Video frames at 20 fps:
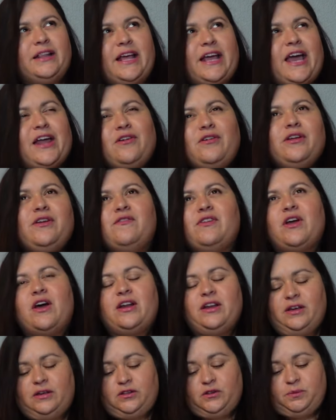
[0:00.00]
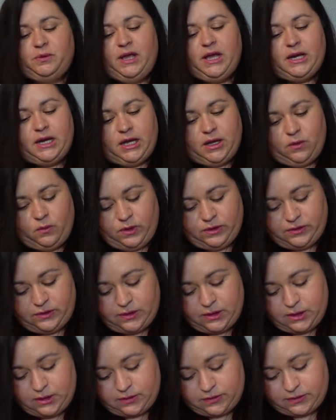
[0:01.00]
Like, I don't even know how to explain it. What's
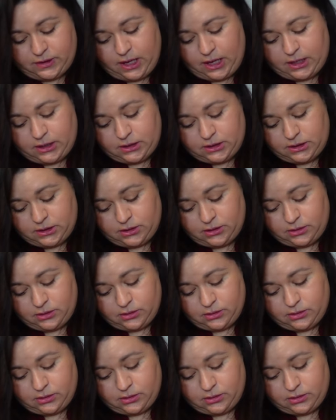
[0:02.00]
the scent?